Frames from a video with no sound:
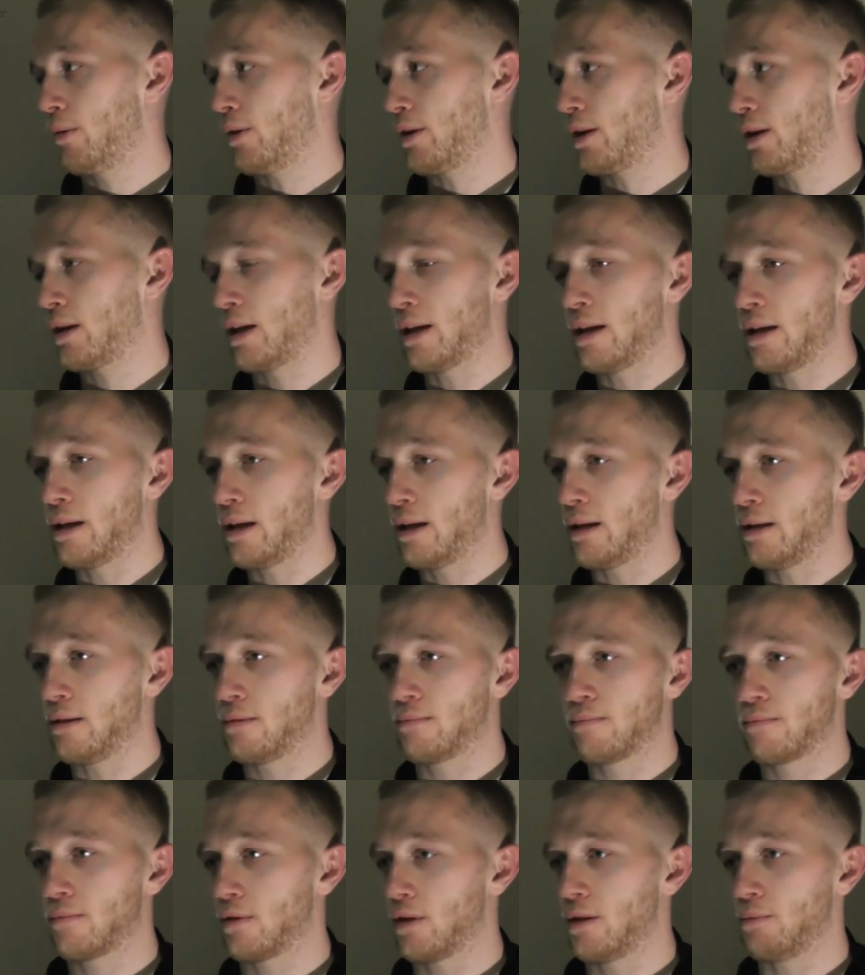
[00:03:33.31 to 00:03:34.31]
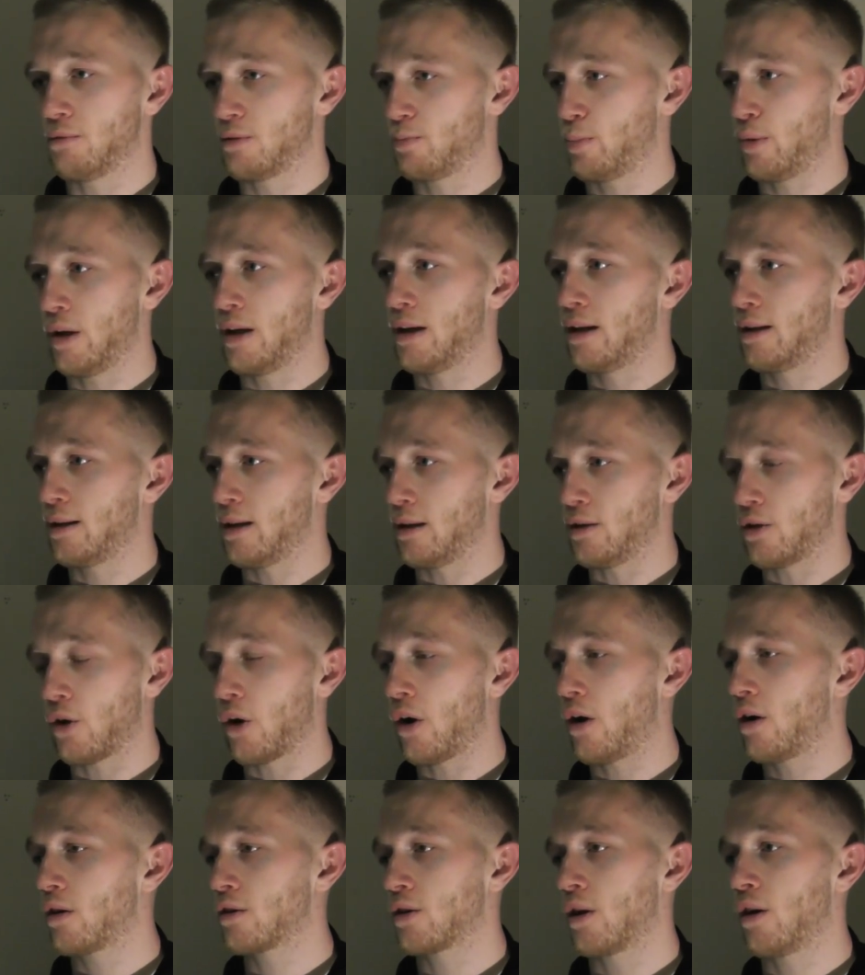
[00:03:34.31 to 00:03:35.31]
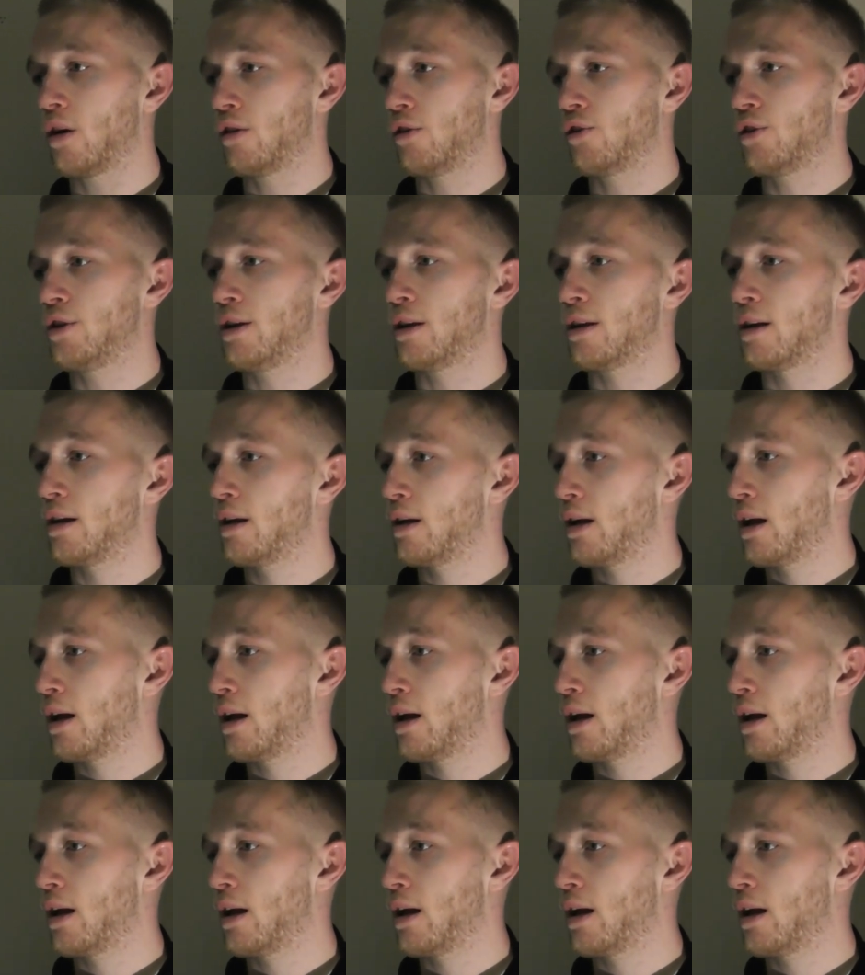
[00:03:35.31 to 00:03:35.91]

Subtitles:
Like, he was brilliant. He talked all night,